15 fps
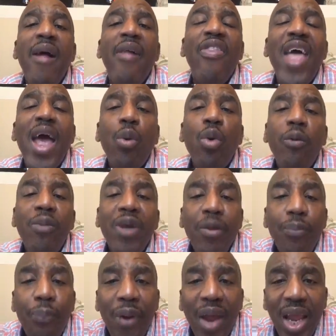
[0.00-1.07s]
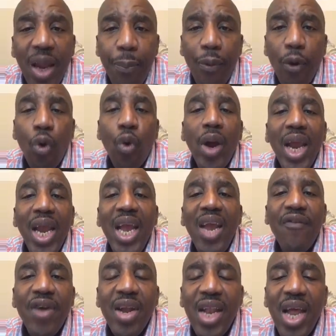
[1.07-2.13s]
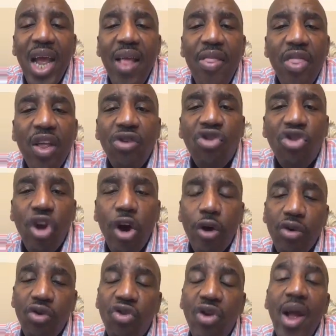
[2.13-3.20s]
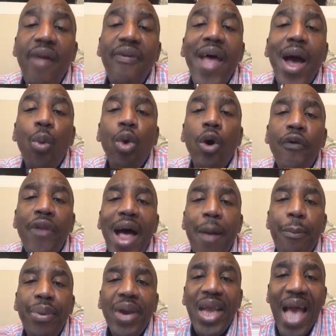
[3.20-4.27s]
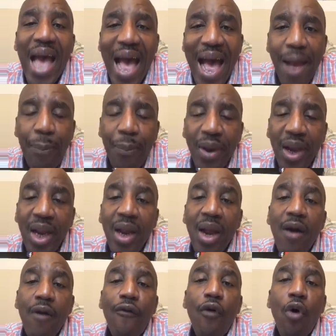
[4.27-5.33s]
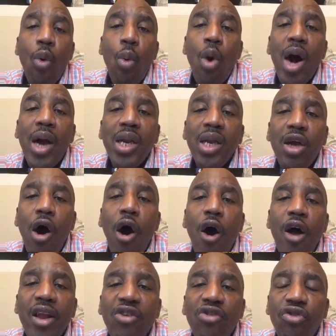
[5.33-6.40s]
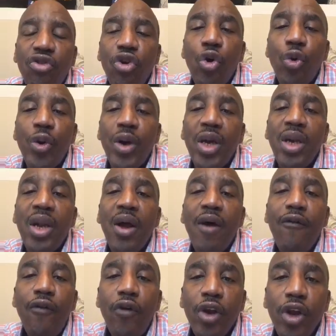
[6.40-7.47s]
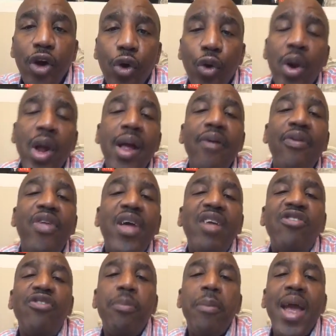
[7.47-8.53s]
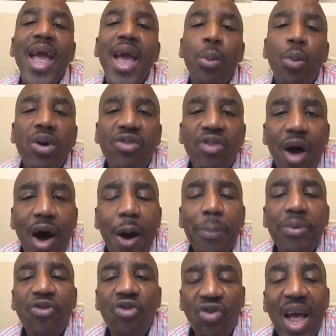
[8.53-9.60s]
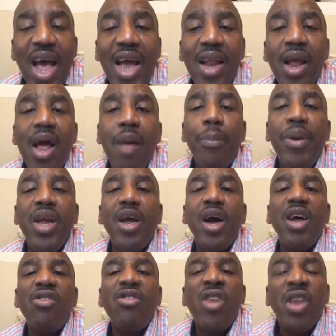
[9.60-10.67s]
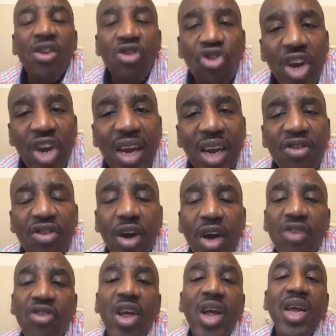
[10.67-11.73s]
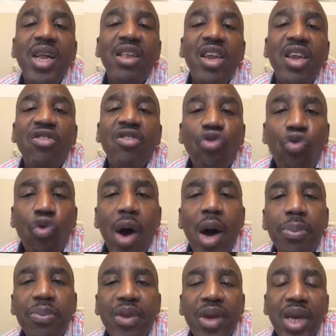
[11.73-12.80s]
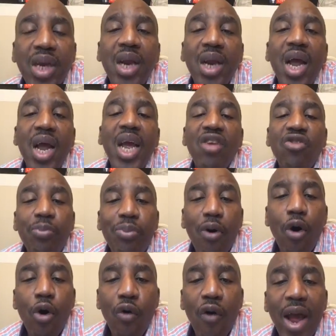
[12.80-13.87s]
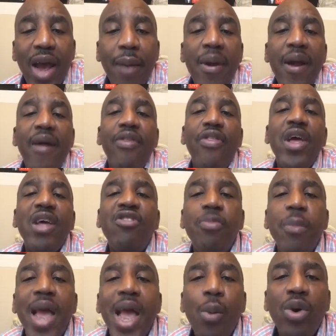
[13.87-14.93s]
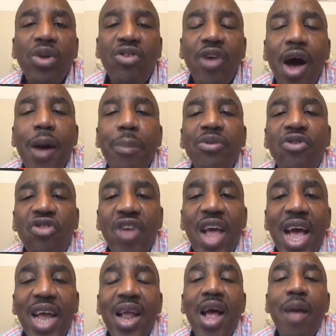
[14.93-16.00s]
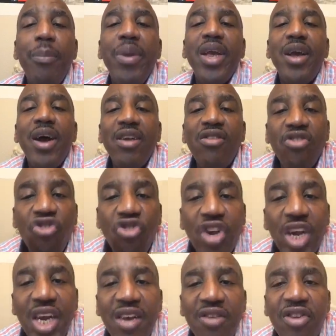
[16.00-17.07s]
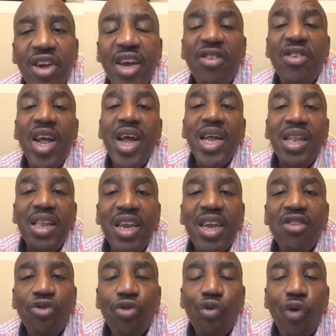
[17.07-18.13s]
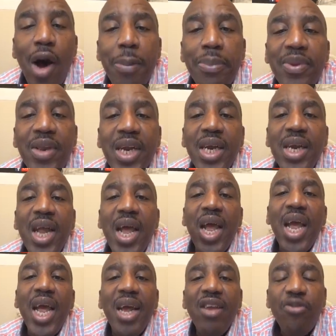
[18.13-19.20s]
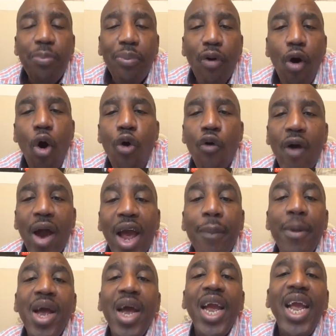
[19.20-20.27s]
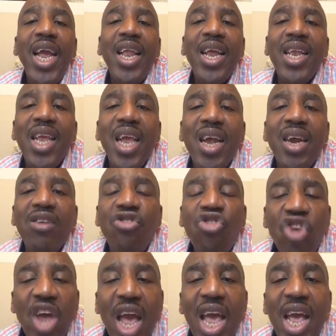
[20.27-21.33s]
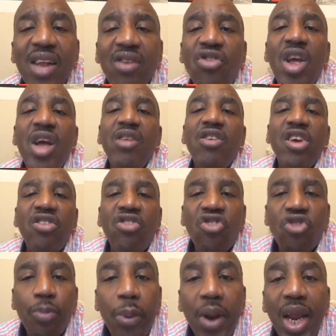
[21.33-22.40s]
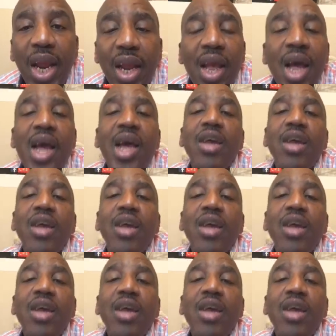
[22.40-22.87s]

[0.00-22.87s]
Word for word: There will be people, even in the church, that will not be happy for what God is doing for you. This man was upset because Jesus disrupted his program. This man was upset because Jesus disrupted his program. He didn't get a chance to speak.